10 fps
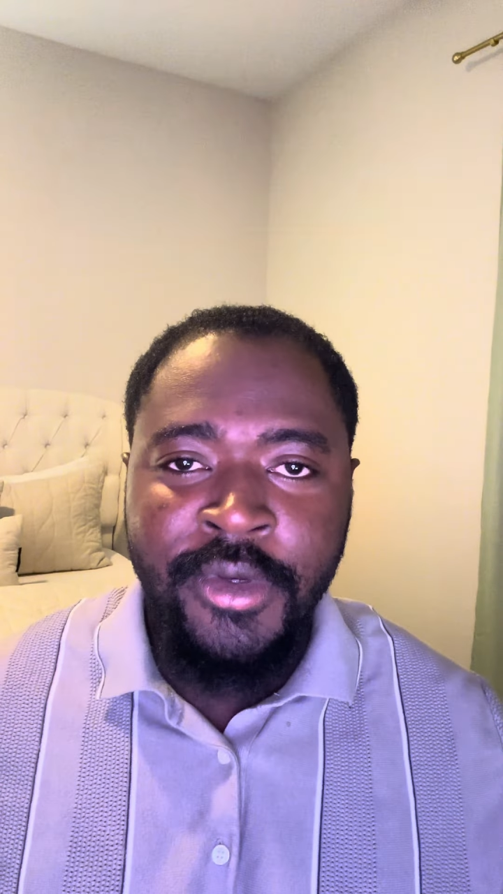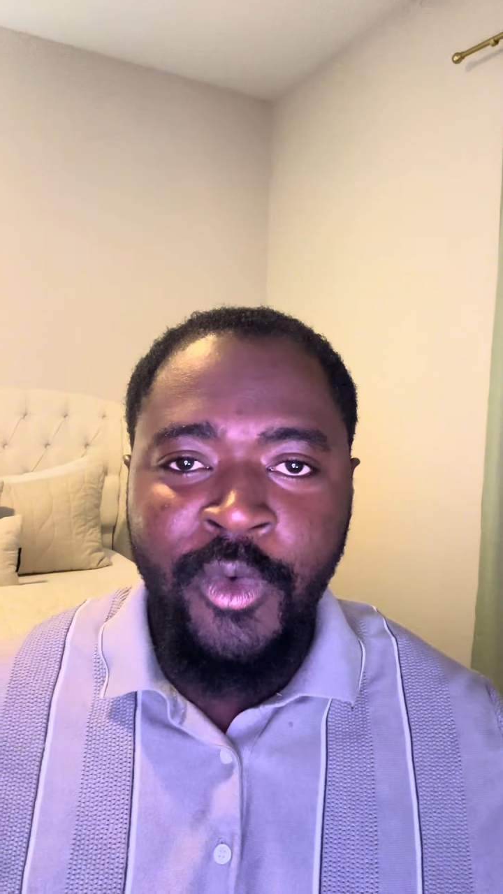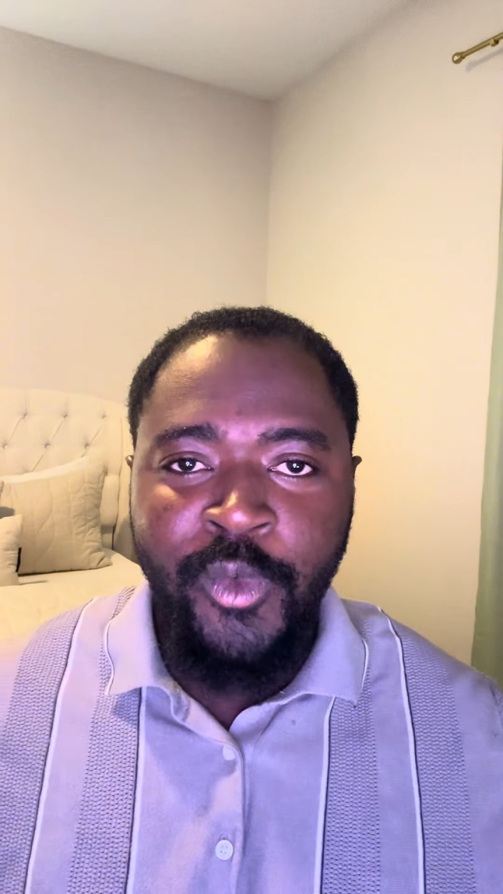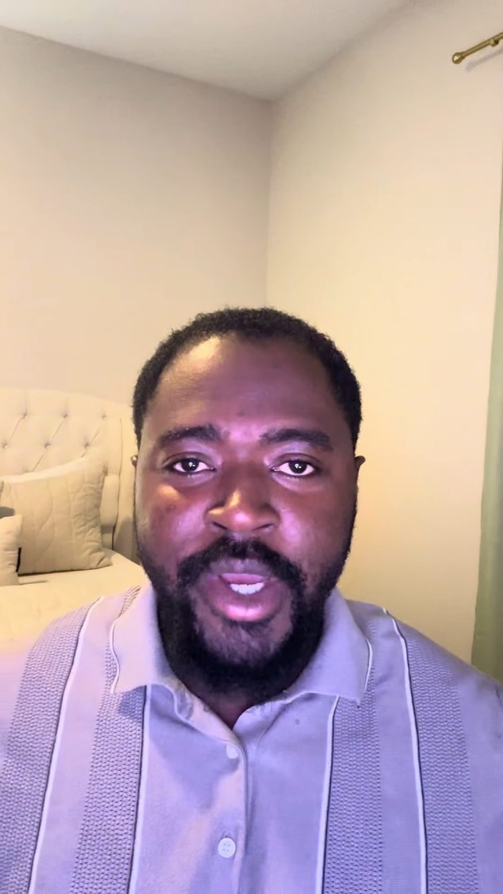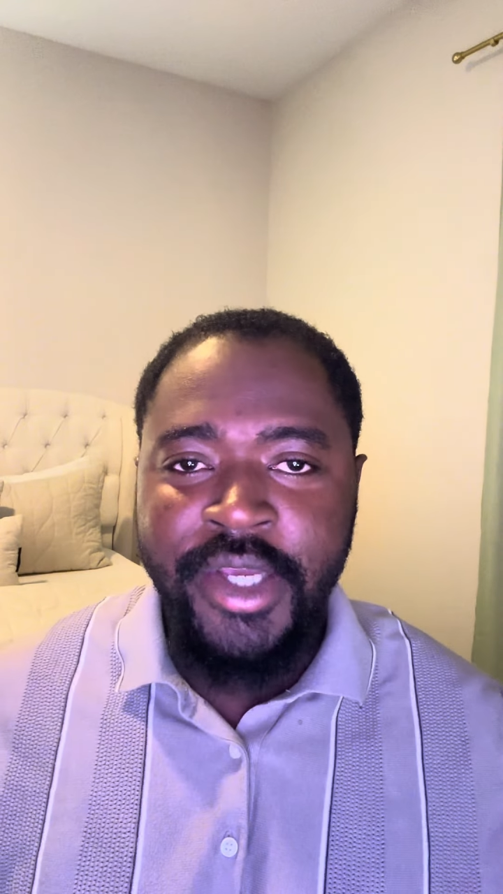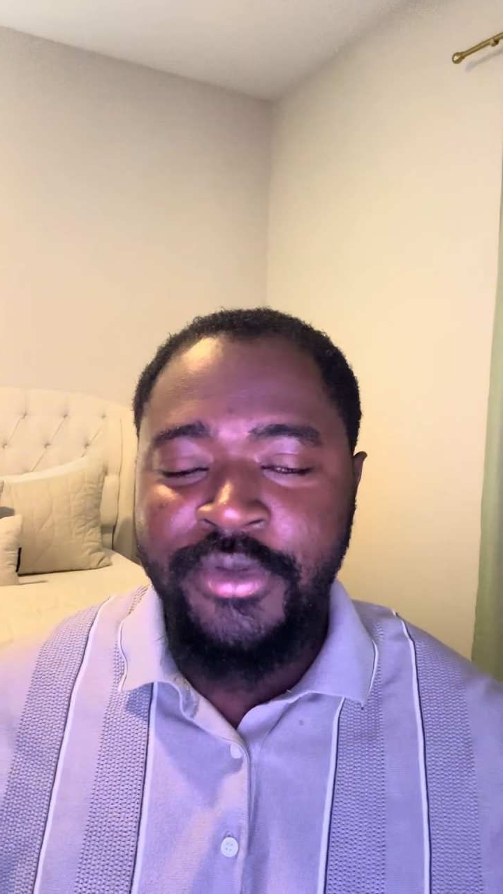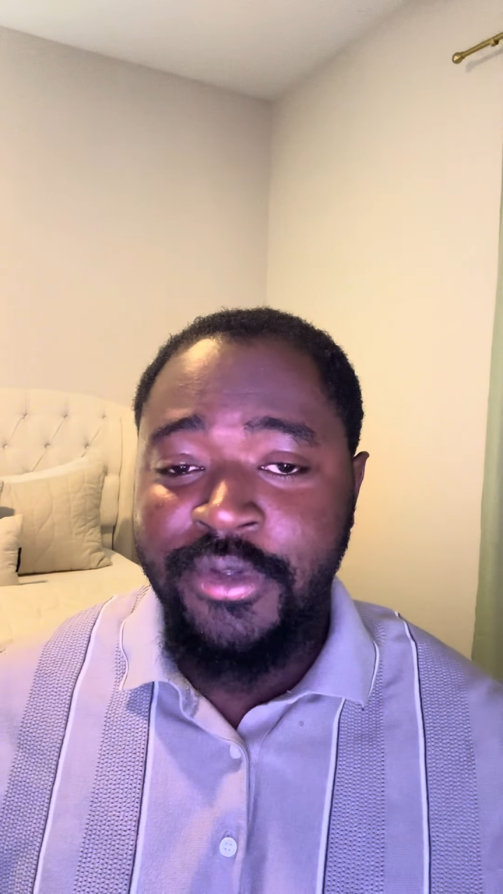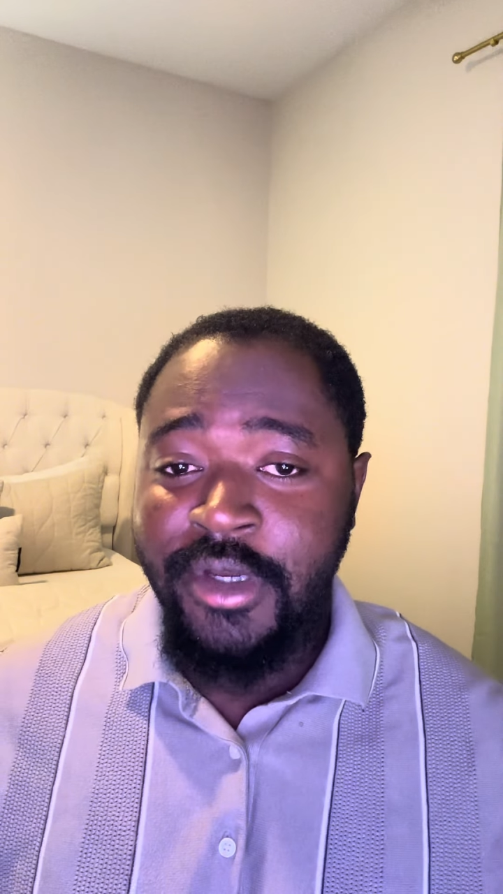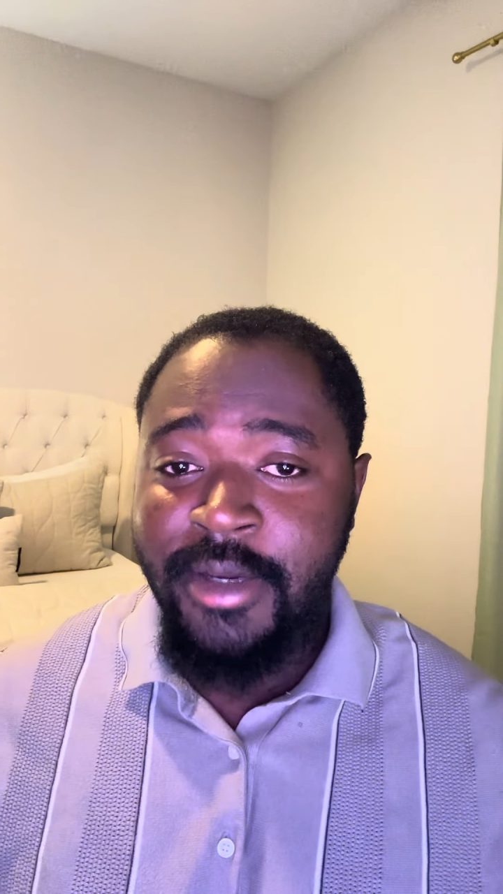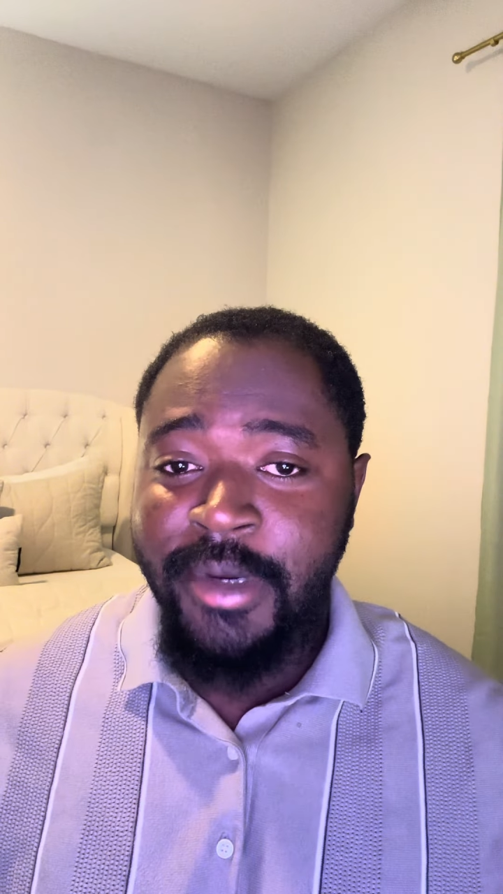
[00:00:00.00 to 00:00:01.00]
We're here to
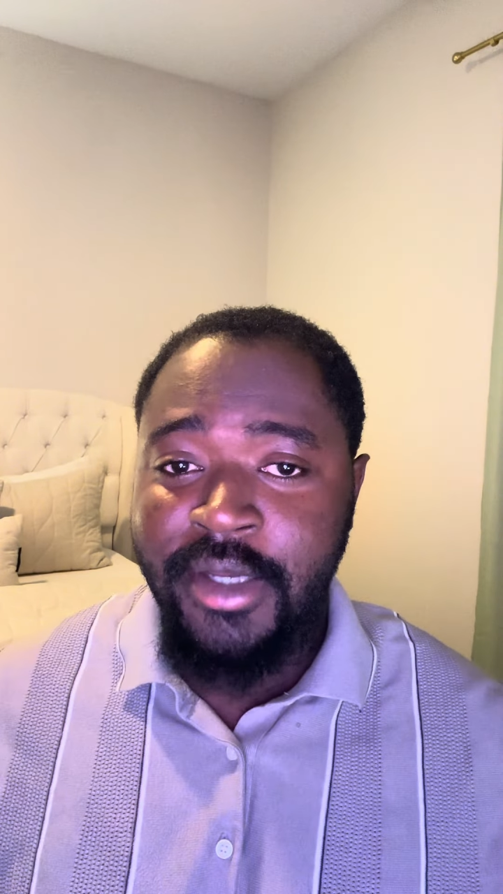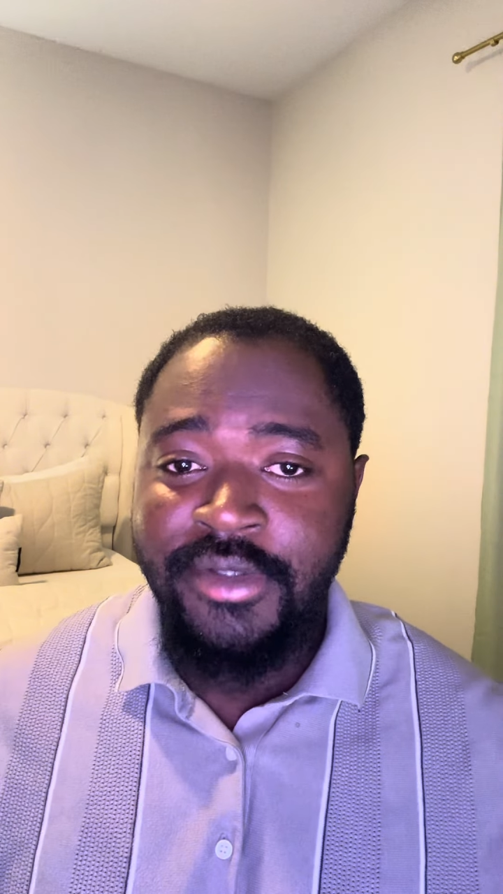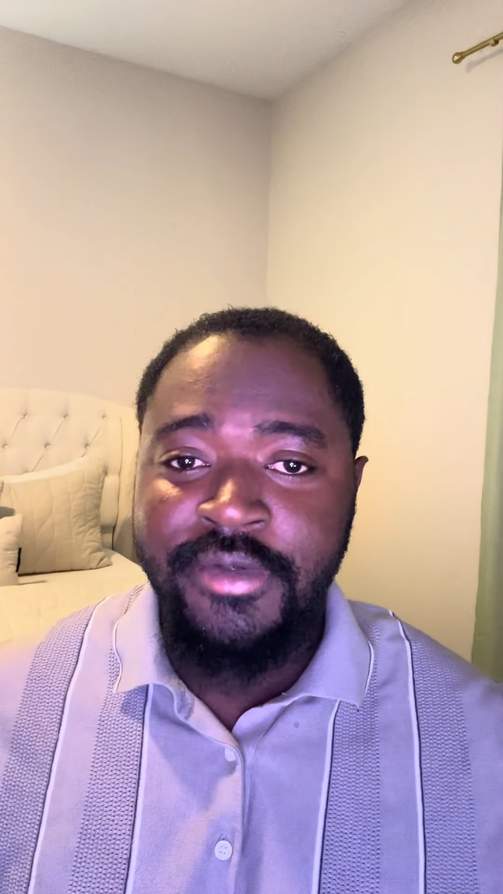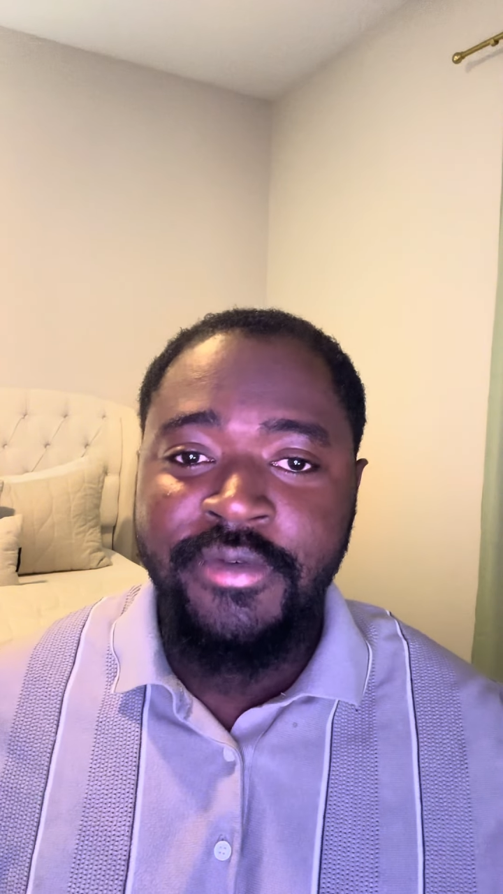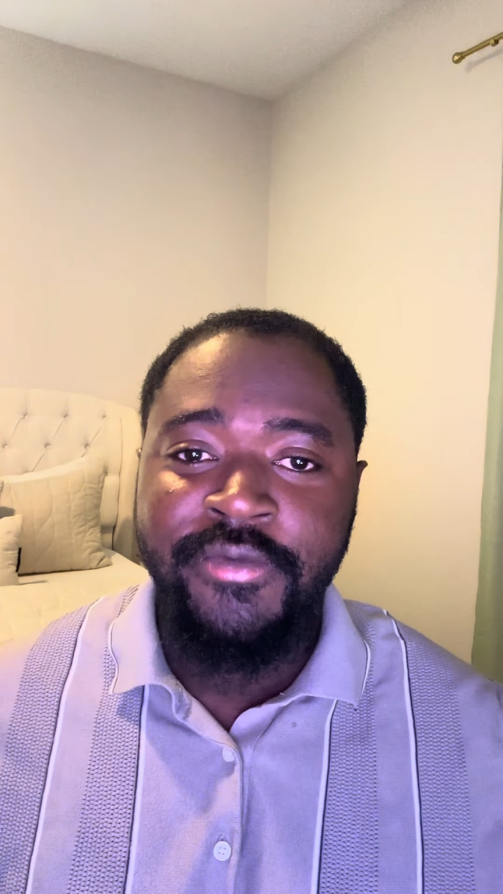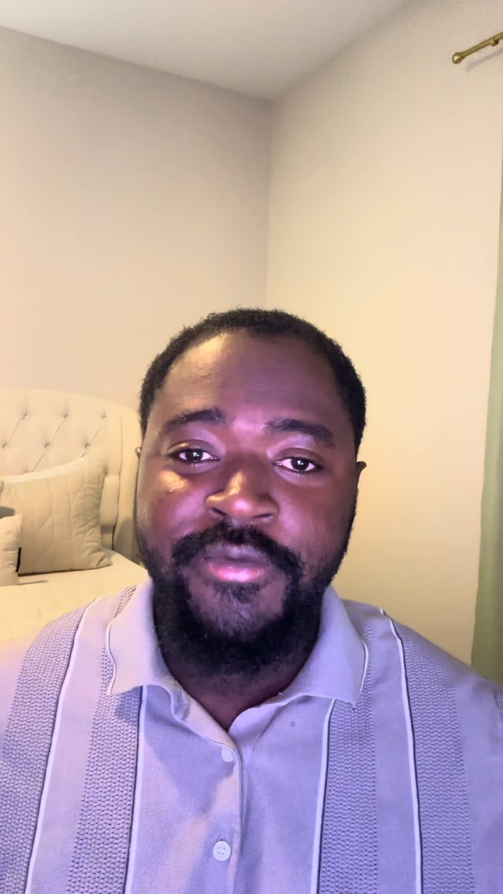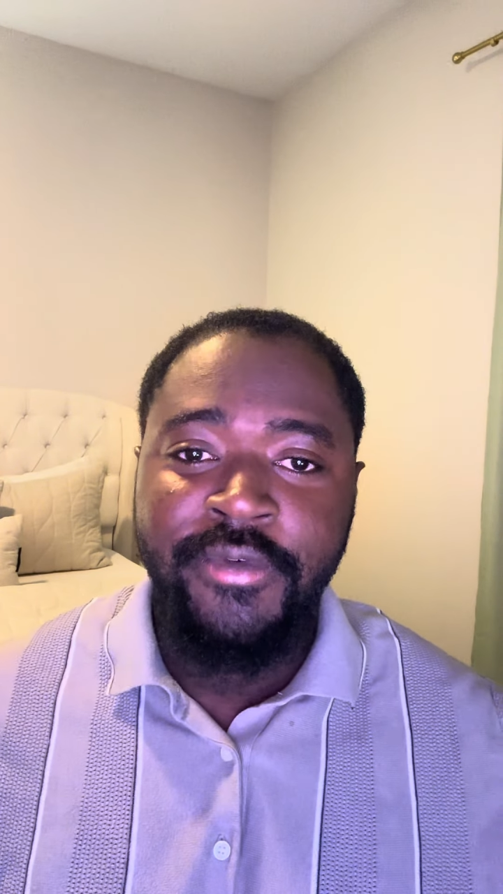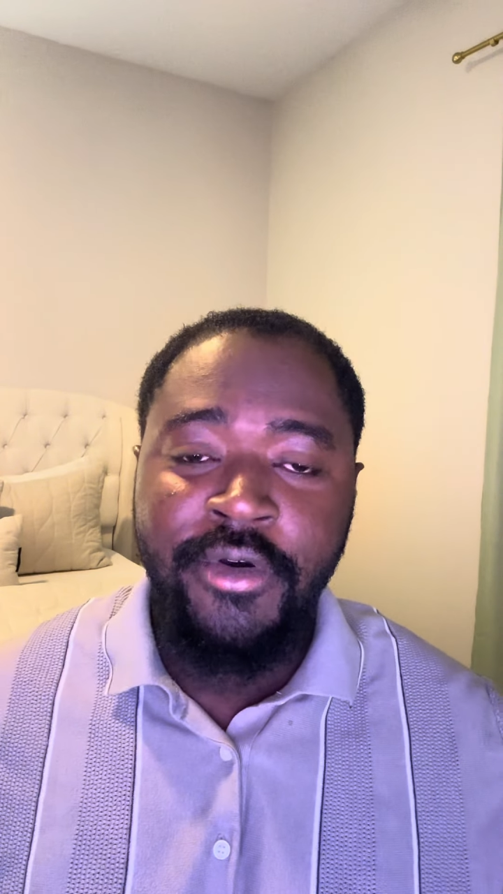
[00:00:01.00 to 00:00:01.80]
talk about 4